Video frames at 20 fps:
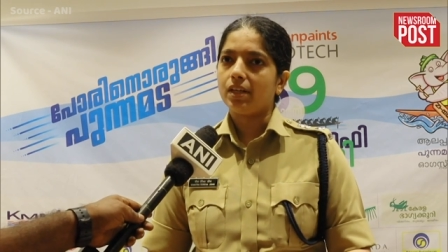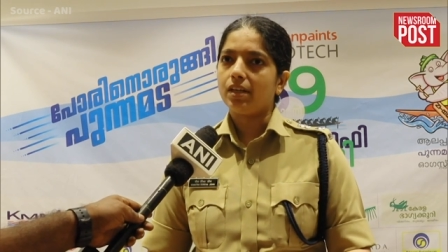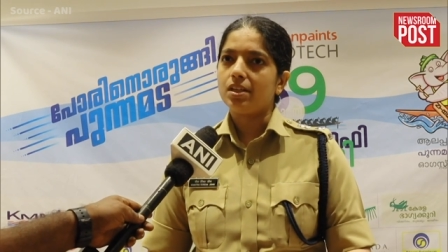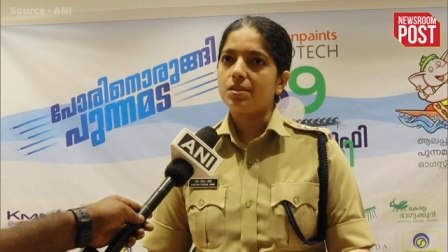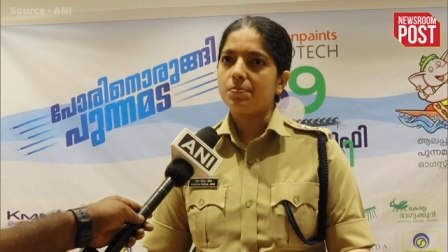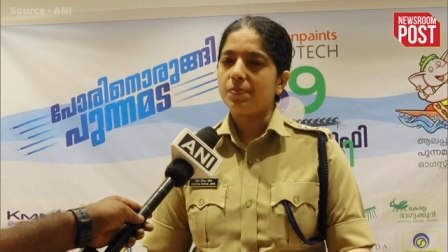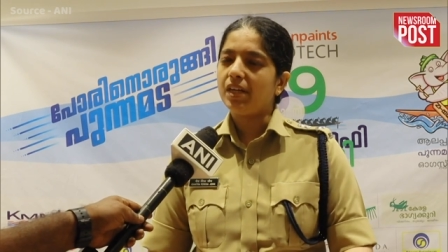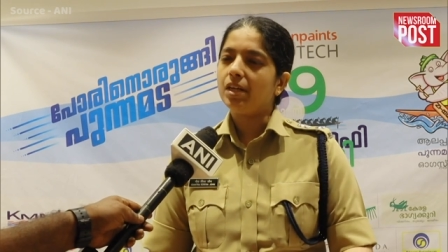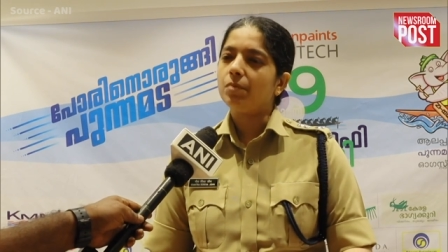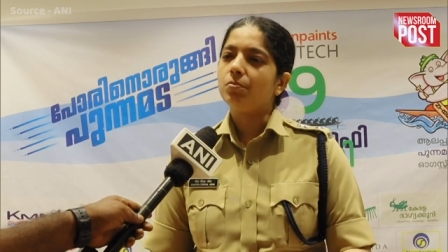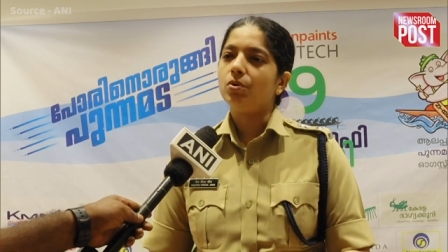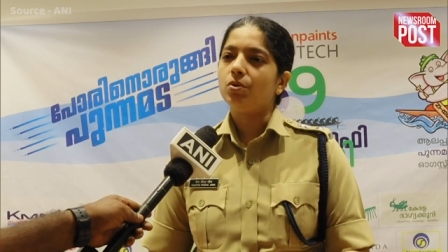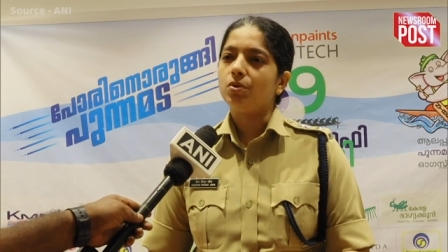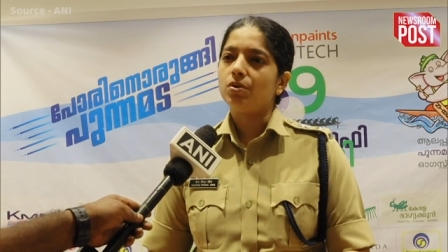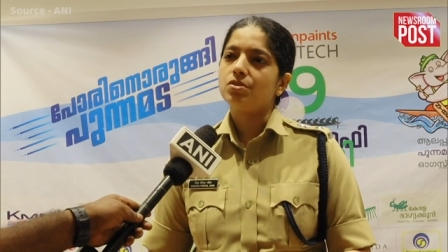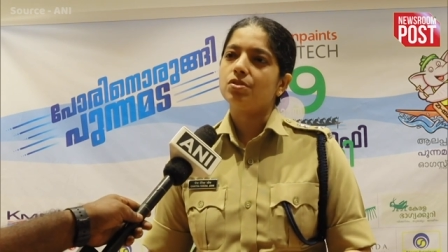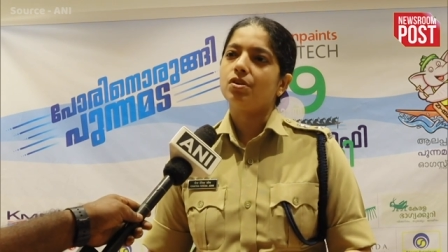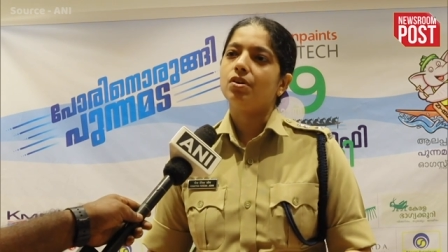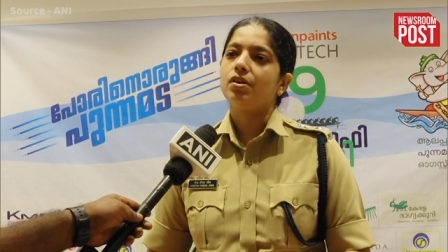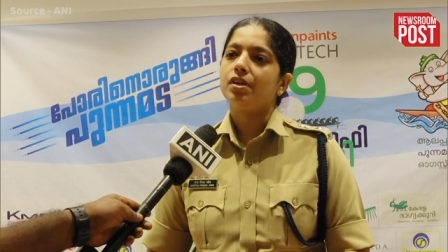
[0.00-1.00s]
uh, speed
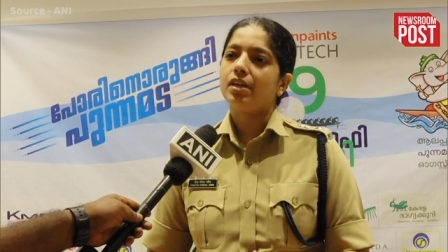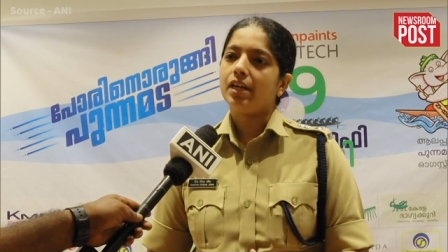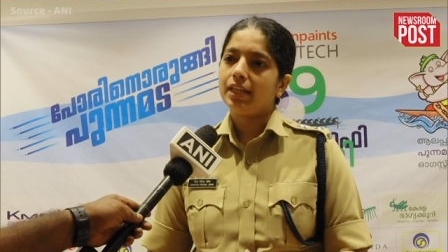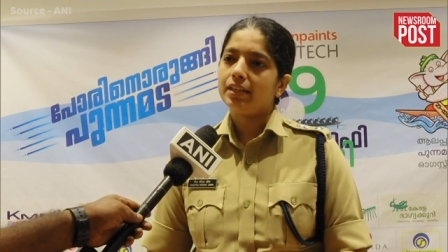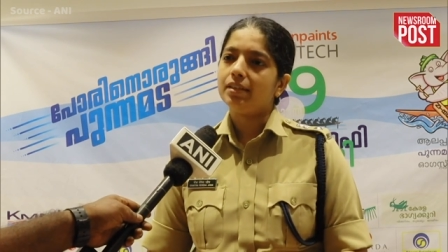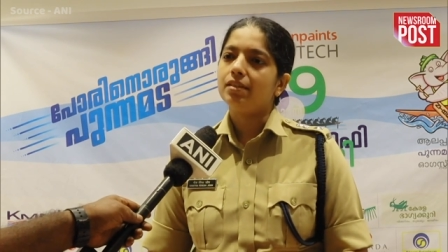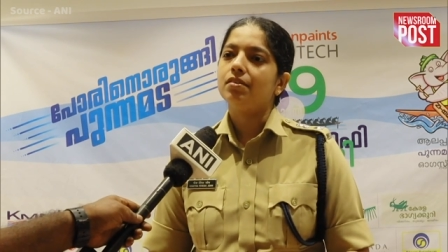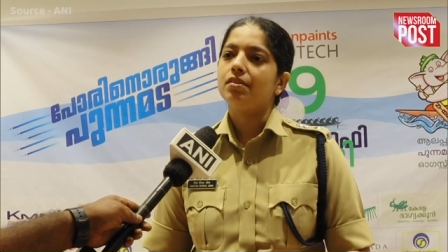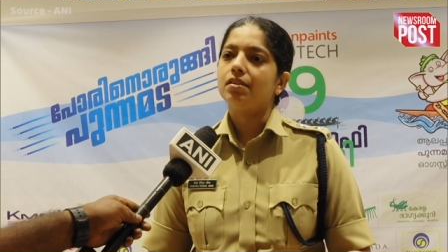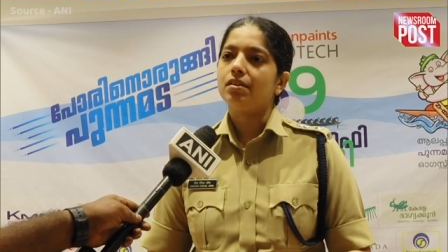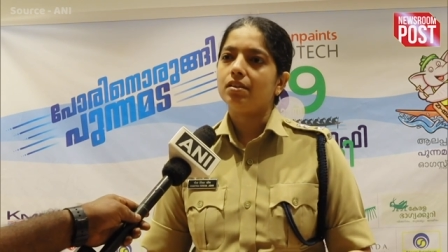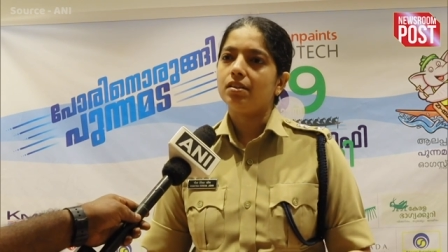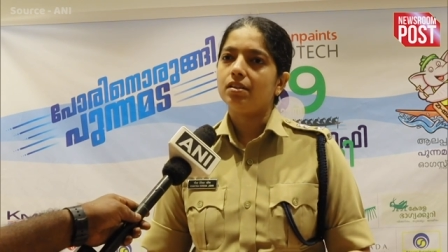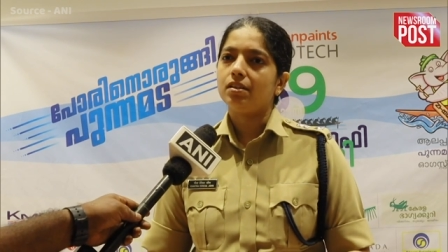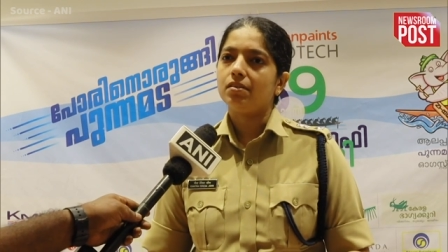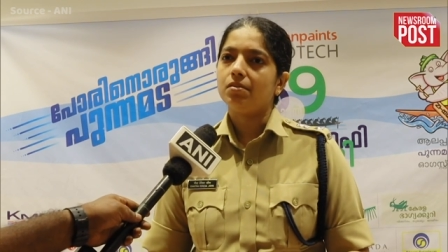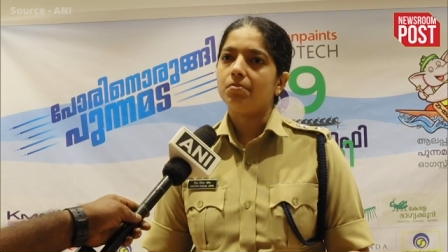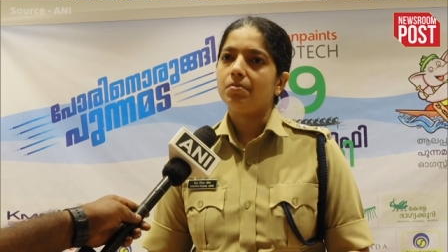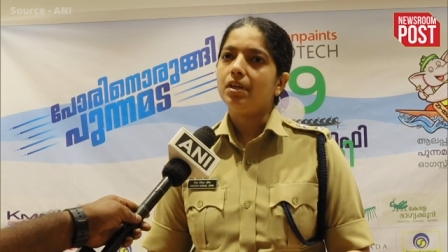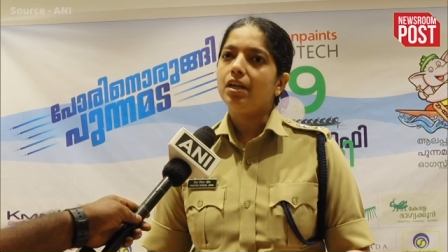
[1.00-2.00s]
boats or other
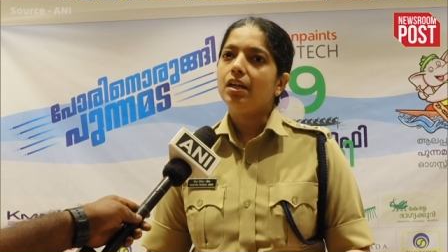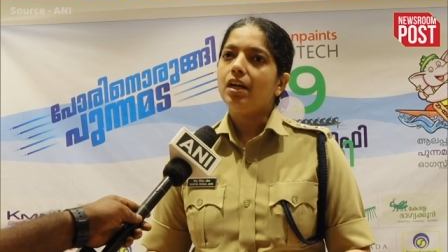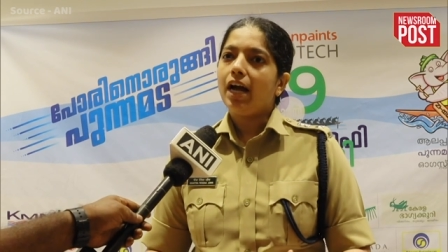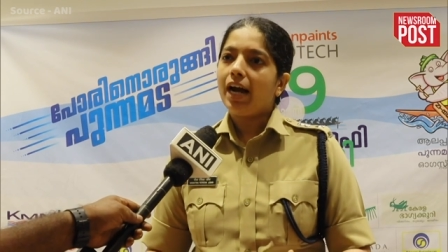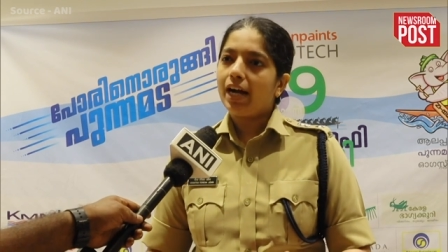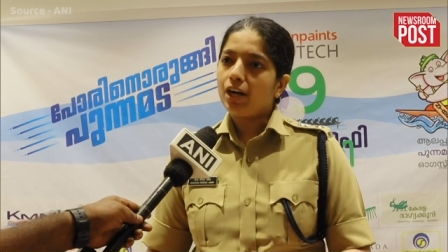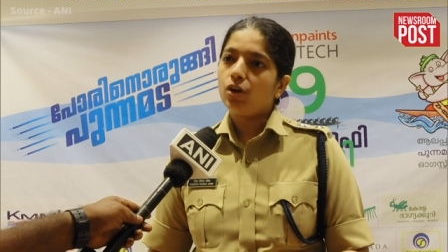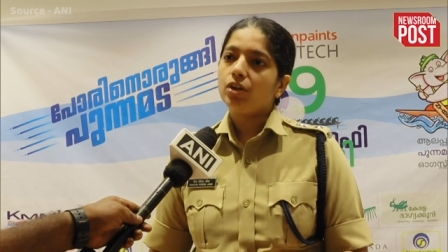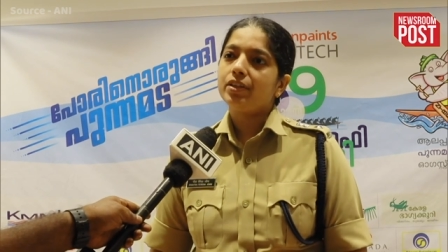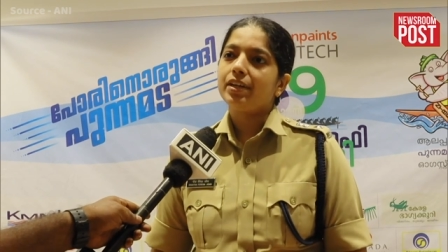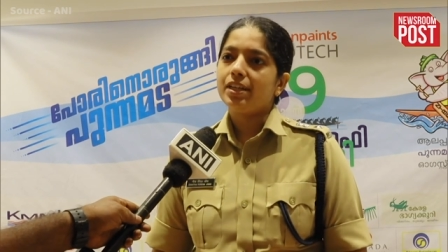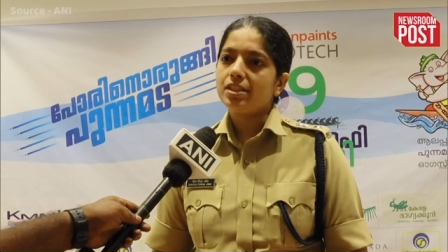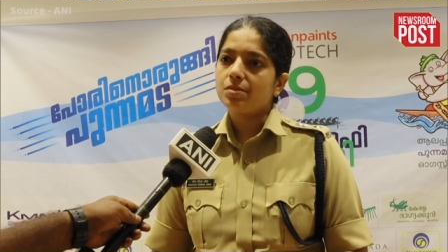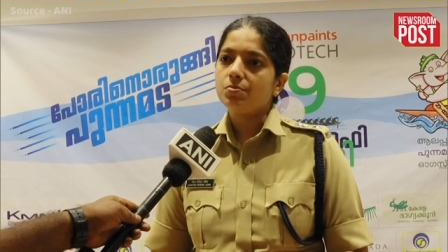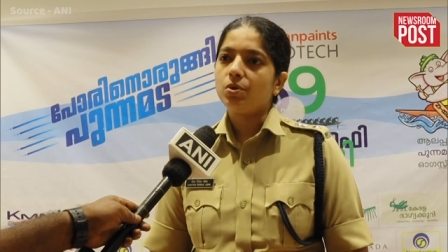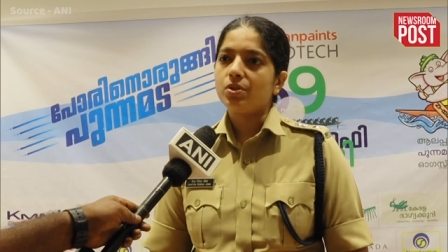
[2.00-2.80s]
uh, unauthorized